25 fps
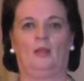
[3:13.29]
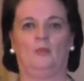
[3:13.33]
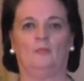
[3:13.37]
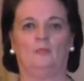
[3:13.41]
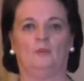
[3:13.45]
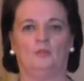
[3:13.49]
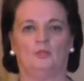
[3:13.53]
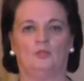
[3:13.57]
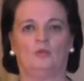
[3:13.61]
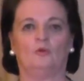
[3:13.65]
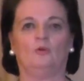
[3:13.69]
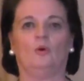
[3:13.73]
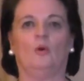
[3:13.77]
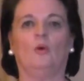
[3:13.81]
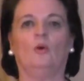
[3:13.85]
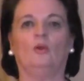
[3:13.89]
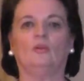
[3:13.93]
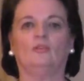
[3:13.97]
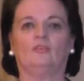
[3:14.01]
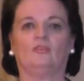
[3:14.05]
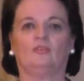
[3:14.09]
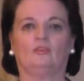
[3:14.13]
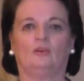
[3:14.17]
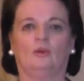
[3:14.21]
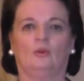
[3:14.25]
but are
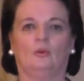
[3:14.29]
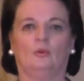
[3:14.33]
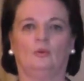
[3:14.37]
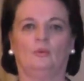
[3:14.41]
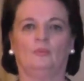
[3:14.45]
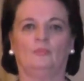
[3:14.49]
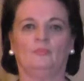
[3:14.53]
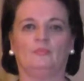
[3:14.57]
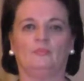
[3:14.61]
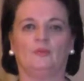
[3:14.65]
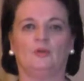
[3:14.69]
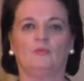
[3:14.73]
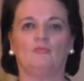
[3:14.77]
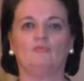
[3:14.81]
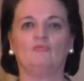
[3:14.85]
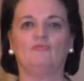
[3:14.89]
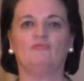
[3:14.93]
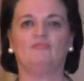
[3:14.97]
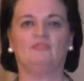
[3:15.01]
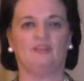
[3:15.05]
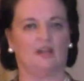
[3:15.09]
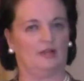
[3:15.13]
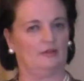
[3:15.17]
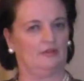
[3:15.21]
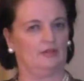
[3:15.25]
also
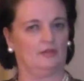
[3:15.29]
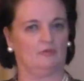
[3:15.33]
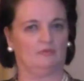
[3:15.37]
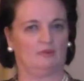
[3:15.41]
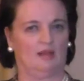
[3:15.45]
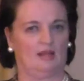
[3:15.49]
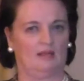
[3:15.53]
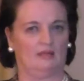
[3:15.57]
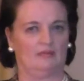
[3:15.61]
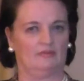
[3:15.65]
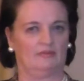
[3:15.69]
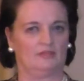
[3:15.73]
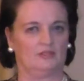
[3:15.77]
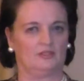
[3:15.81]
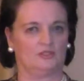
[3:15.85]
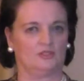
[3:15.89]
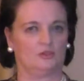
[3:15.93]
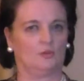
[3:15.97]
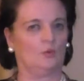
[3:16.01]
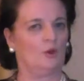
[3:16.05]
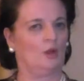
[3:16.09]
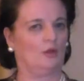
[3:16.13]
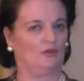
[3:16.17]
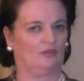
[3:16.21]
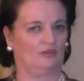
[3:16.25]
very relevant
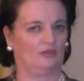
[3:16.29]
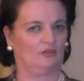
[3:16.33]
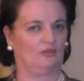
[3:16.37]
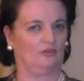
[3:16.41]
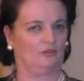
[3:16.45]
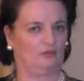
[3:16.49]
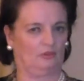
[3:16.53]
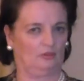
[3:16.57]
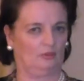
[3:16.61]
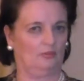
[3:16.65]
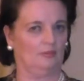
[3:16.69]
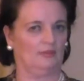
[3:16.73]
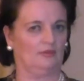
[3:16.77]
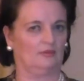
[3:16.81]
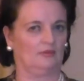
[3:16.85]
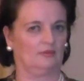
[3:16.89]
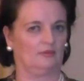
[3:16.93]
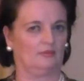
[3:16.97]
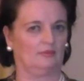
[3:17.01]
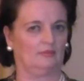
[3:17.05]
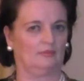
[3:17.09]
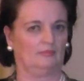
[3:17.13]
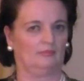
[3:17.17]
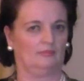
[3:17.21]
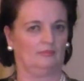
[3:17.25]
to us as humans.